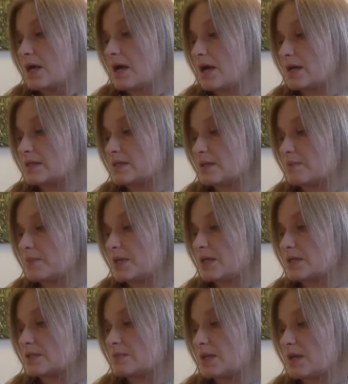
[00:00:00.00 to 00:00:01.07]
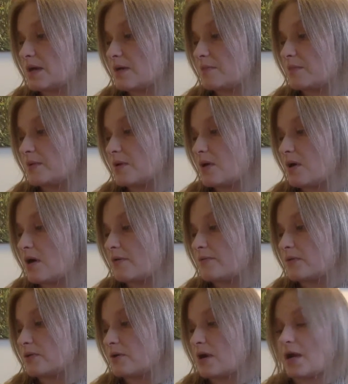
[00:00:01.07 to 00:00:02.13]
Isa picks me up off
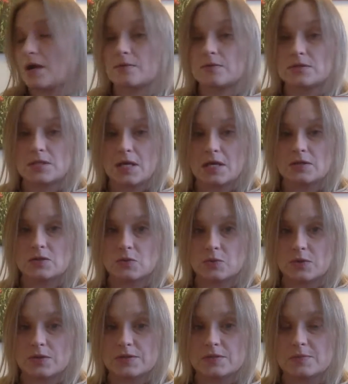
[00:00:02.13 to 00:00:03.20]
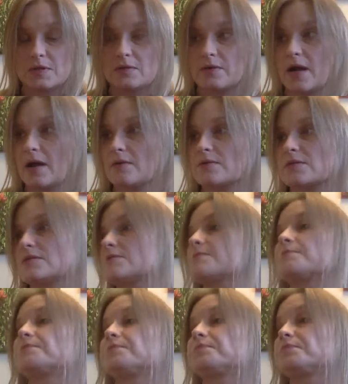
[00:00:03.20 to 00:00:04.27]
the ground and twirls me around.
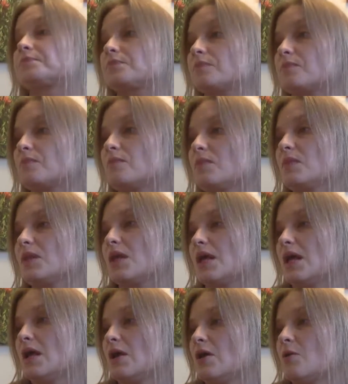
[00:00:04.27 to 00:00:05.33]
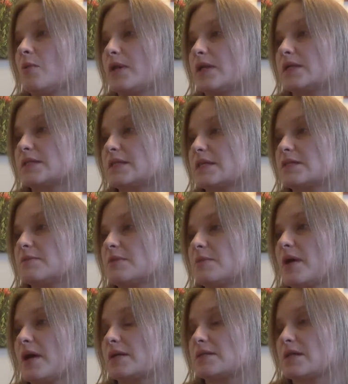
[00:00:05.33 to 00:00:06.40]
When he sets me
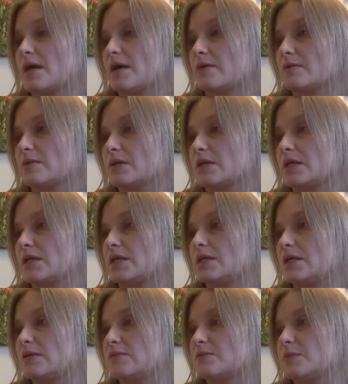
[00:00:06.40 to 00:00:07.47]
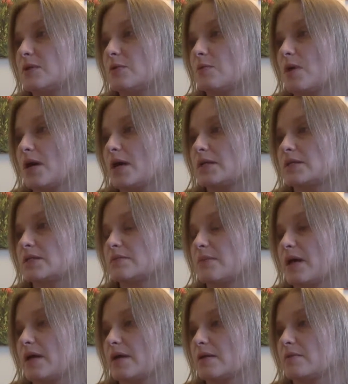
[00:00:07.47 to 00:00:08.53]
back down, he gives me a wide
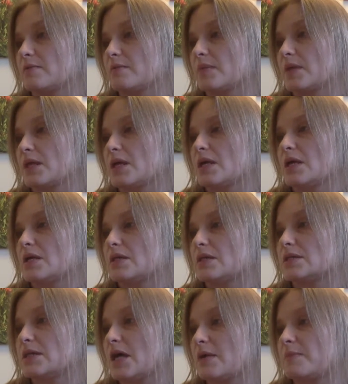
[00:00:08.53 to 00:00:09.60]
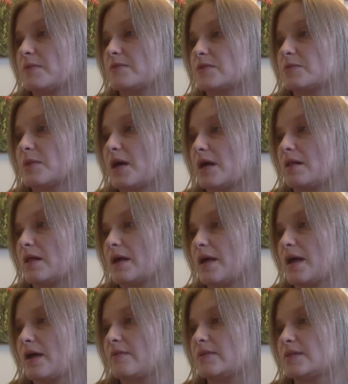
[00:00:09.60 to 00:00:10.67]
smile, the type of smile I
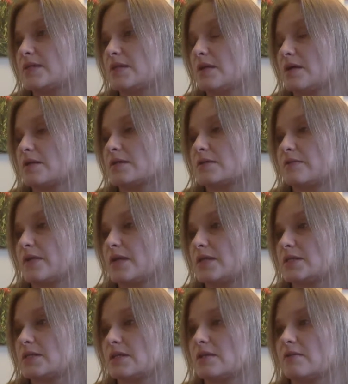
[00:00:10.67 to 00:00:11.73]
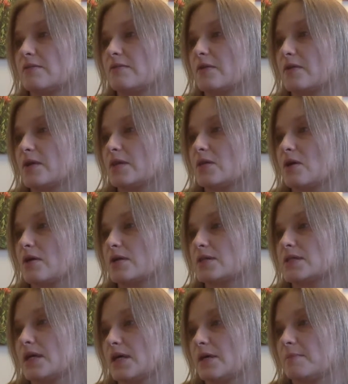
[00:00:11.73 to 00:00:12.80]
haven't seen on his face in a very long
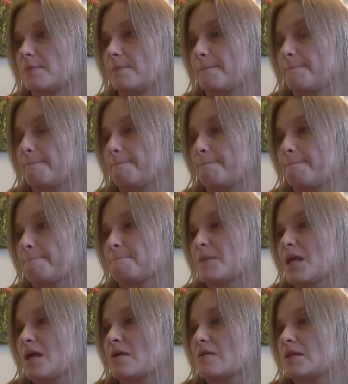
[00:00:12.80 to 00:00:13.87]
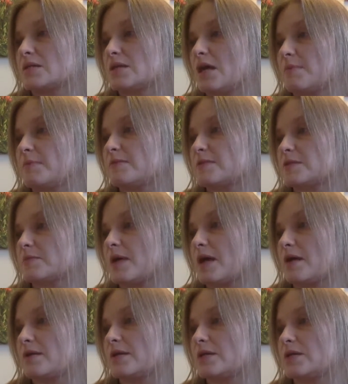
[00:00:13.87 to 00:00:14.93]
time. The type of
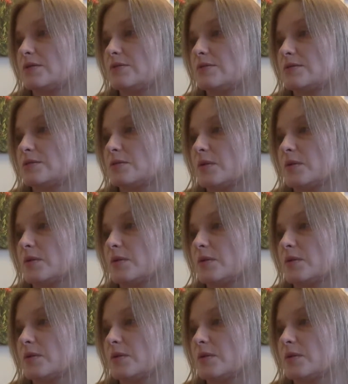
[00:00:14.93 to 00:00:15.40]
smile he used to